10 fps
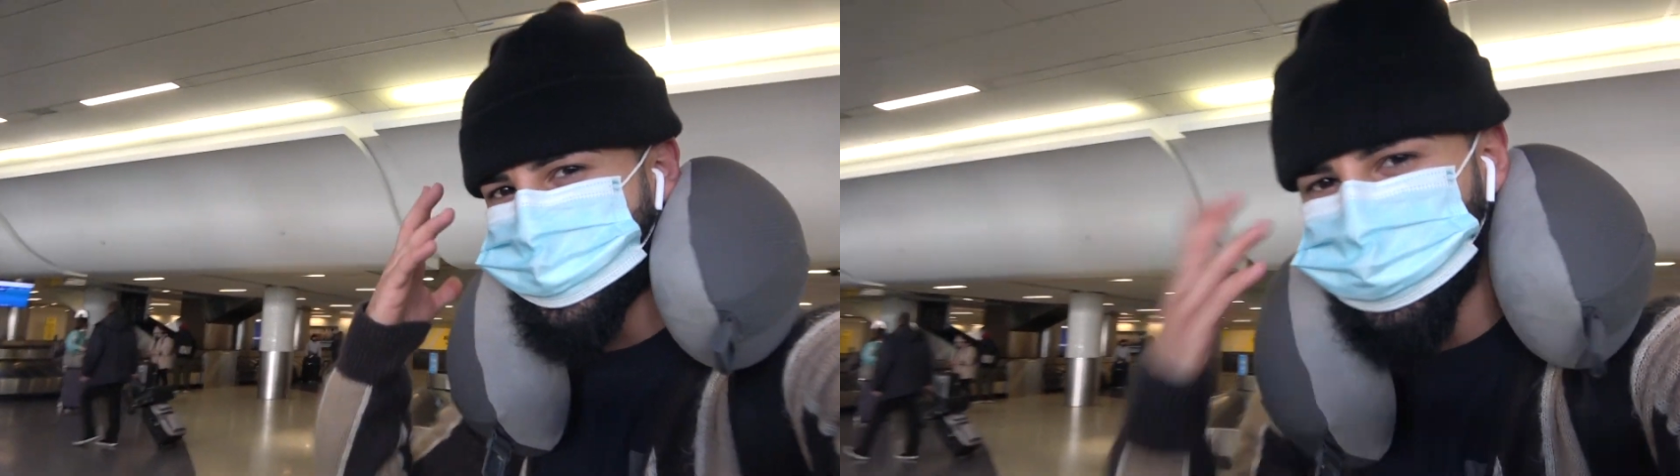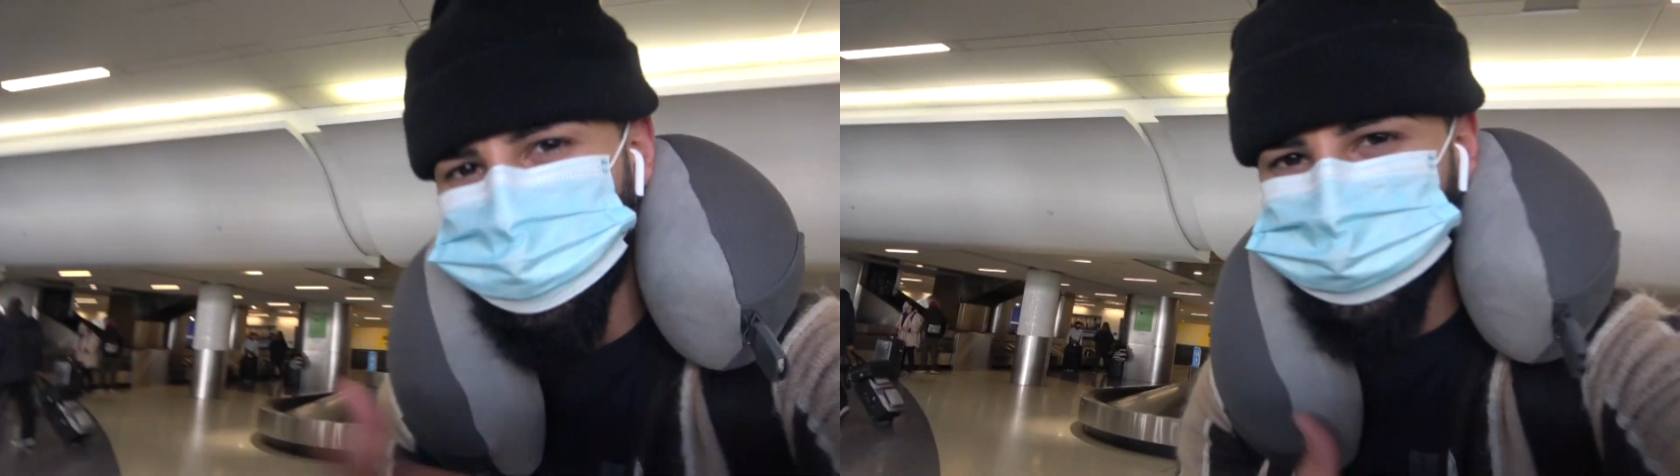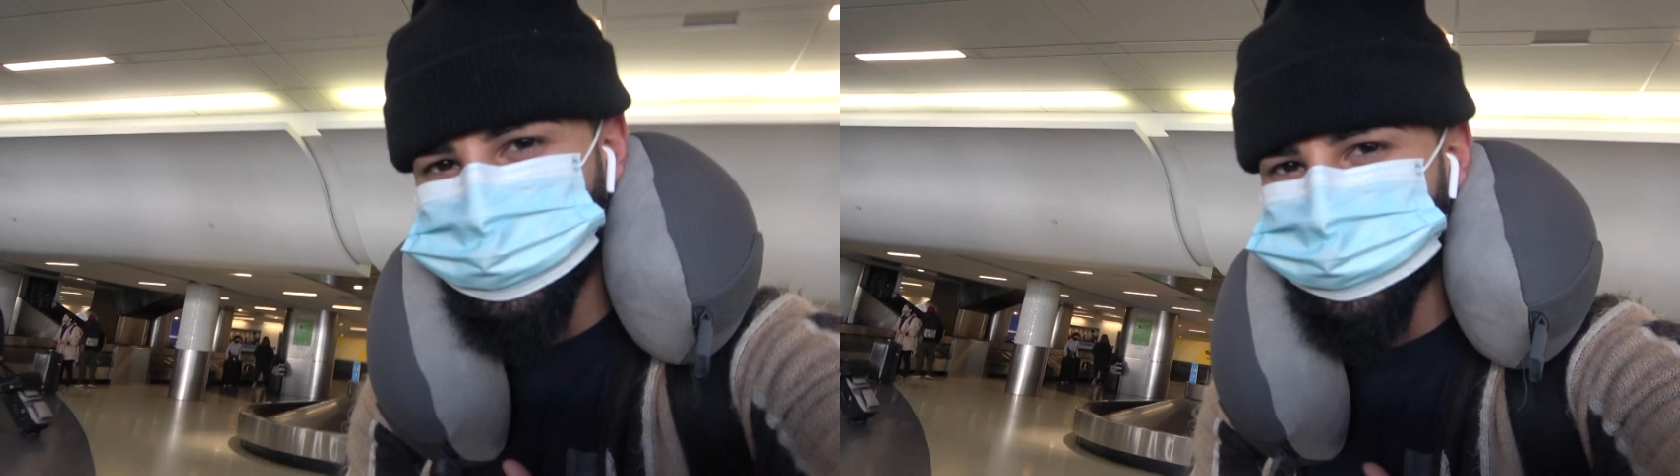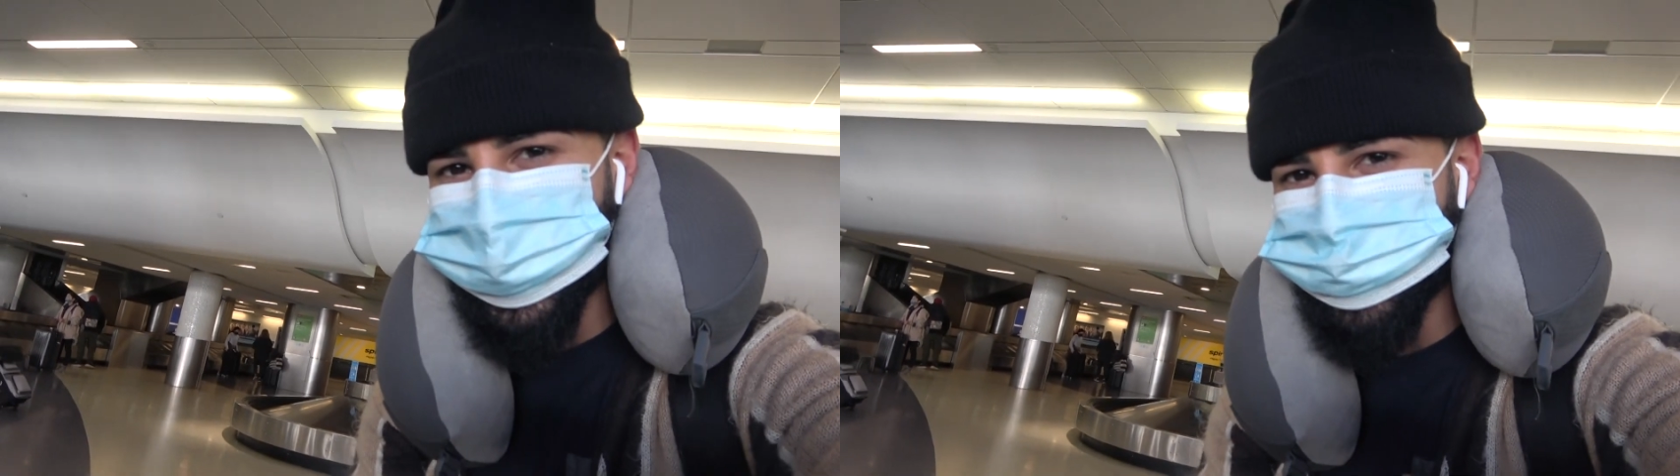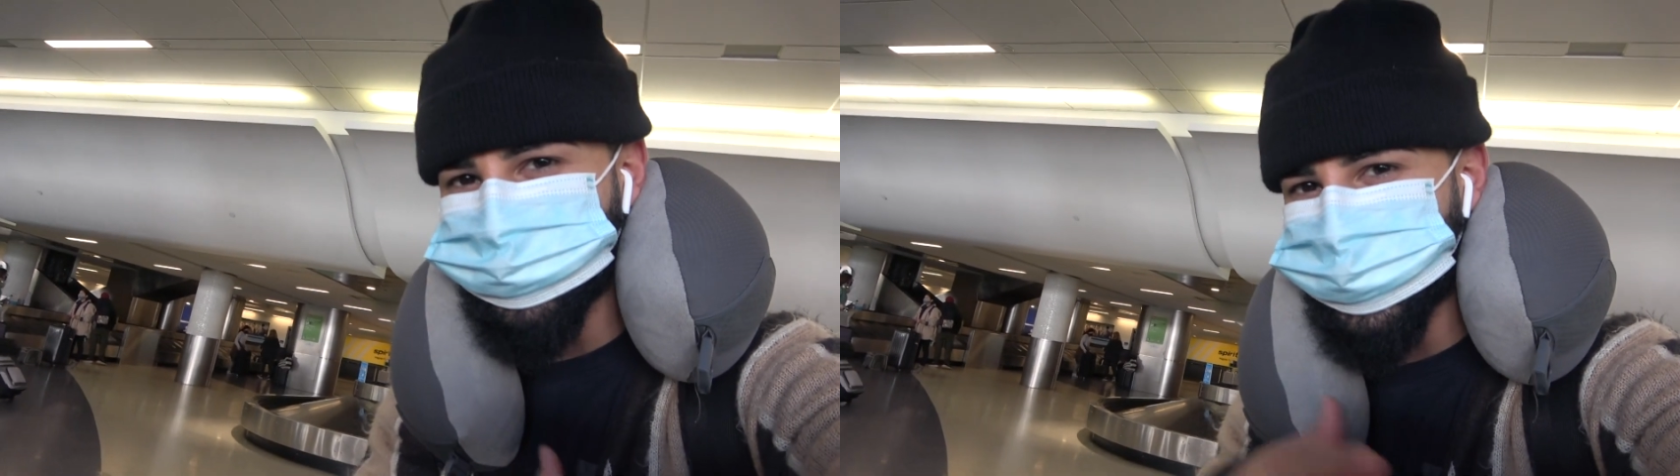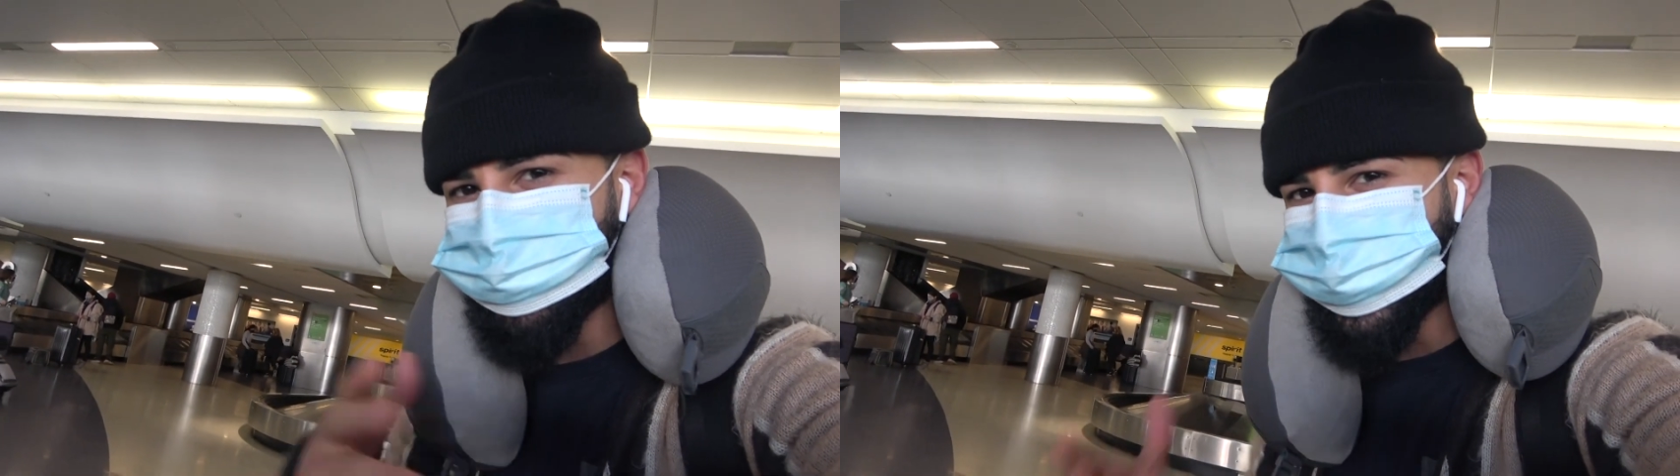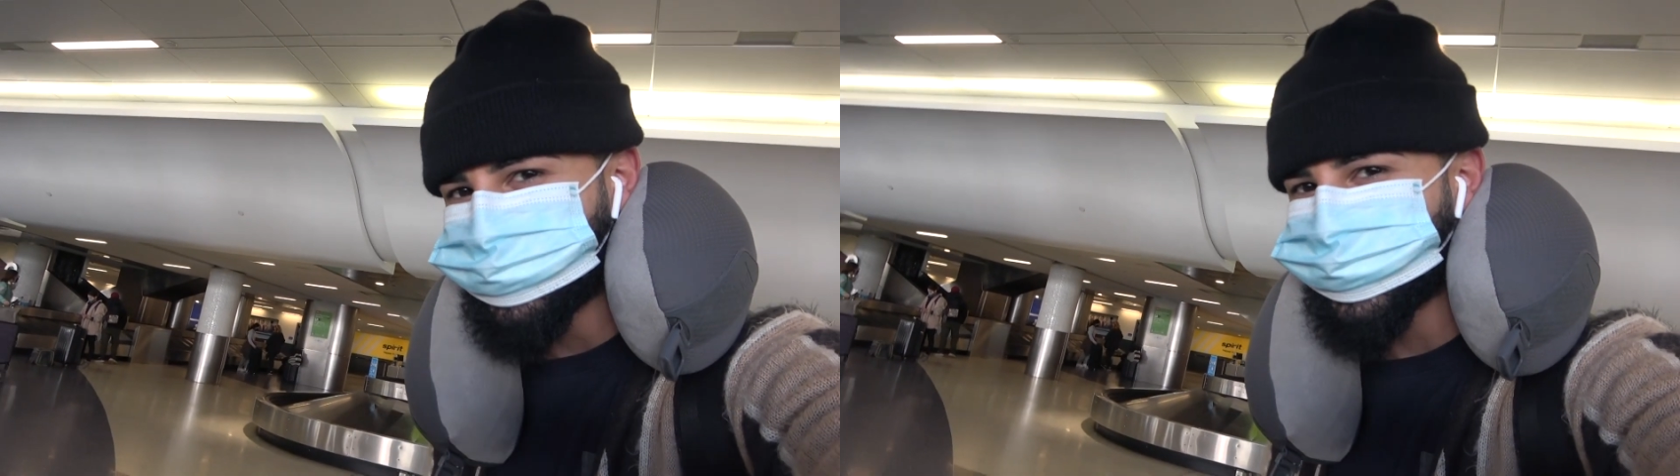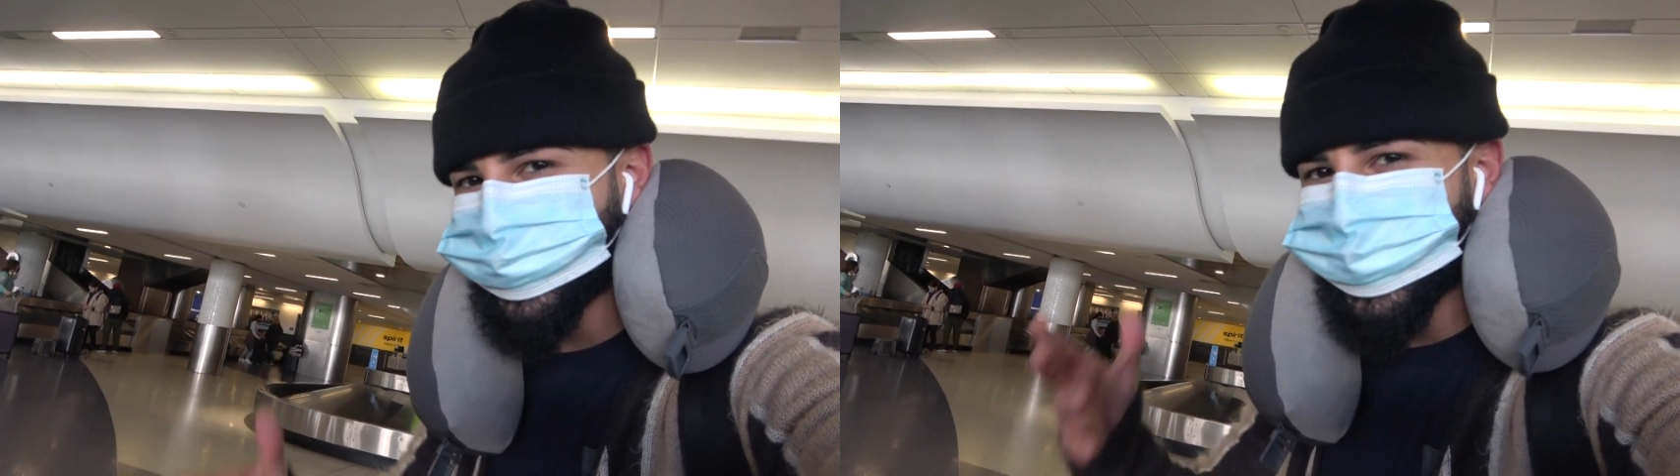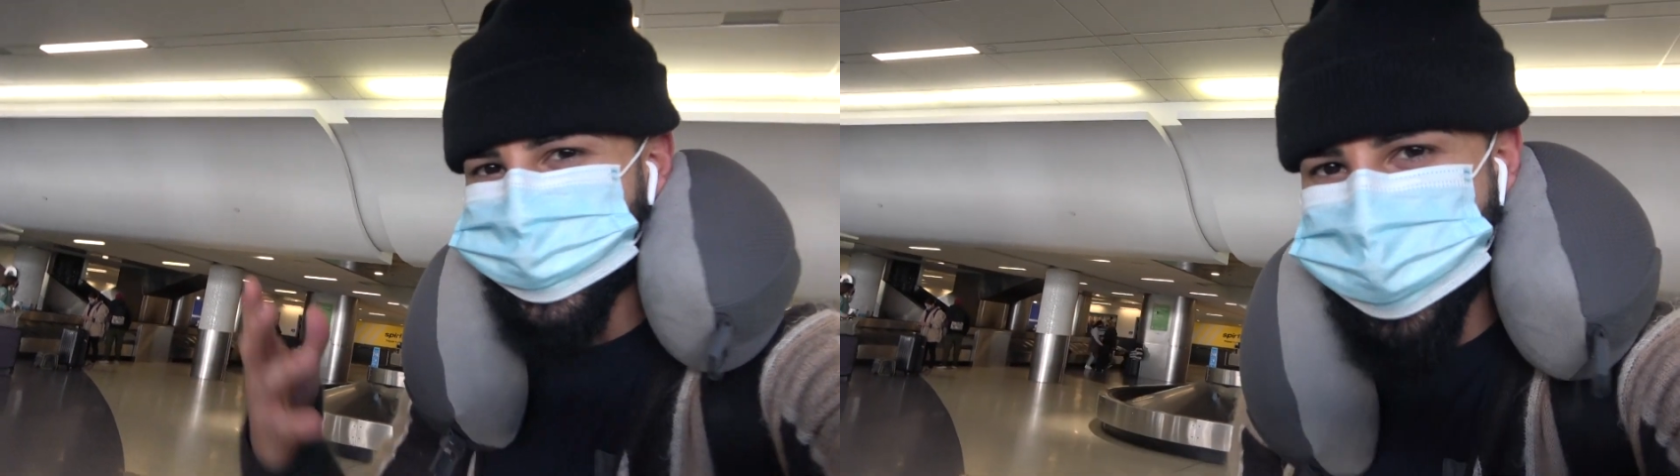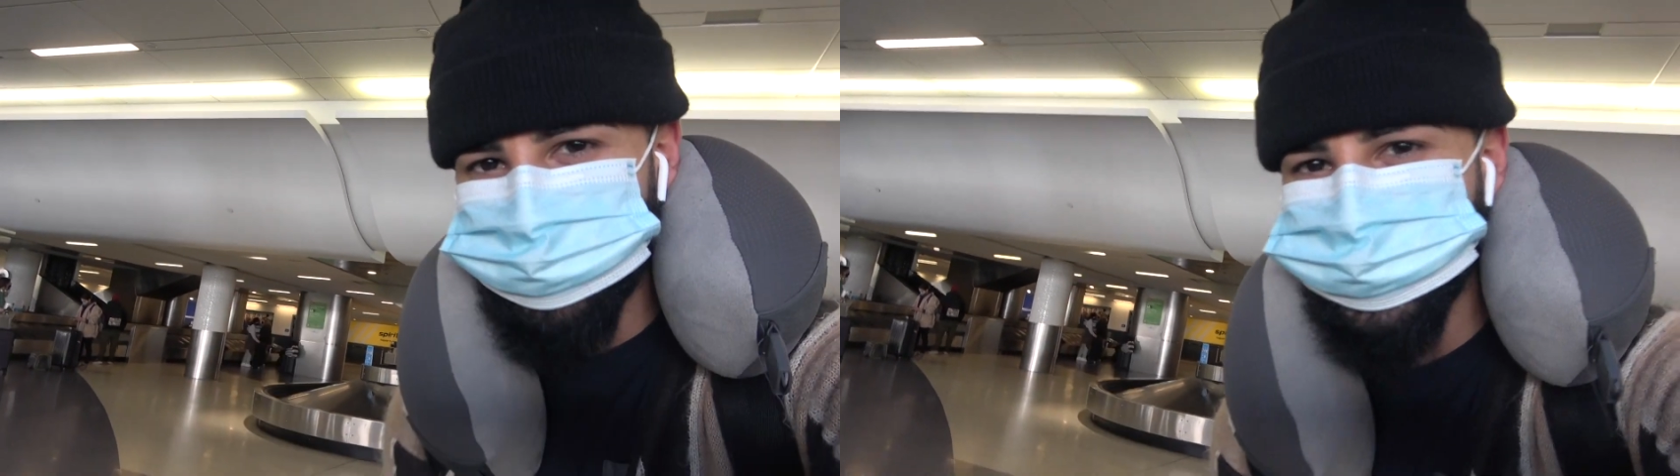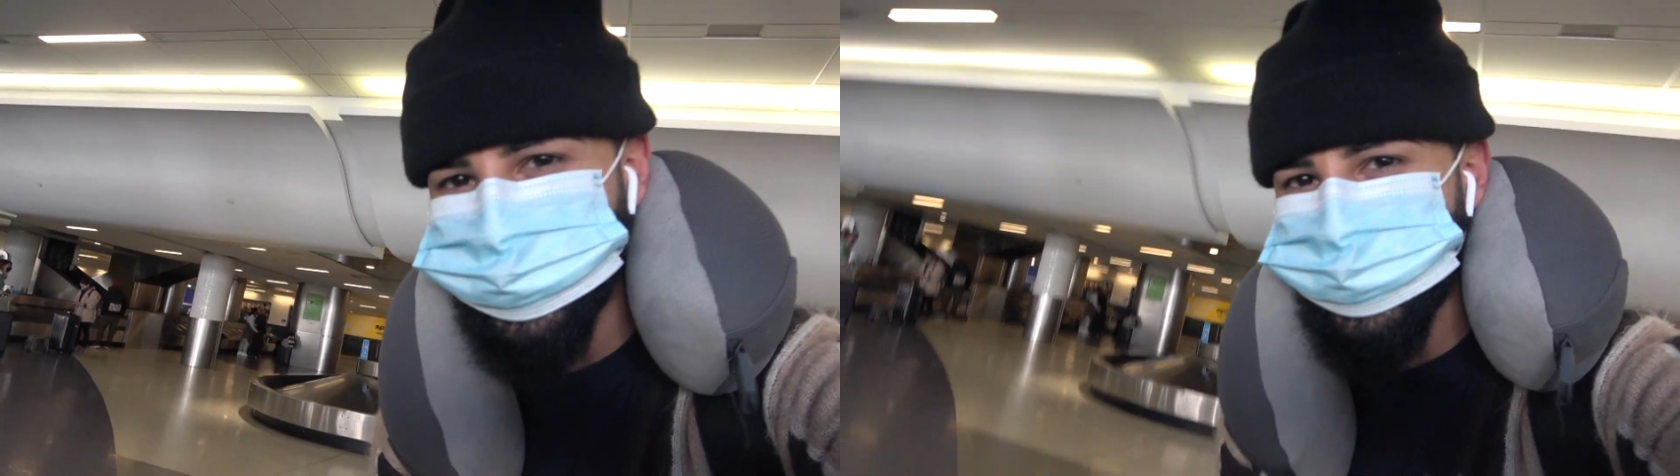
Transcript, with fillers: you all should be having an amazing, happy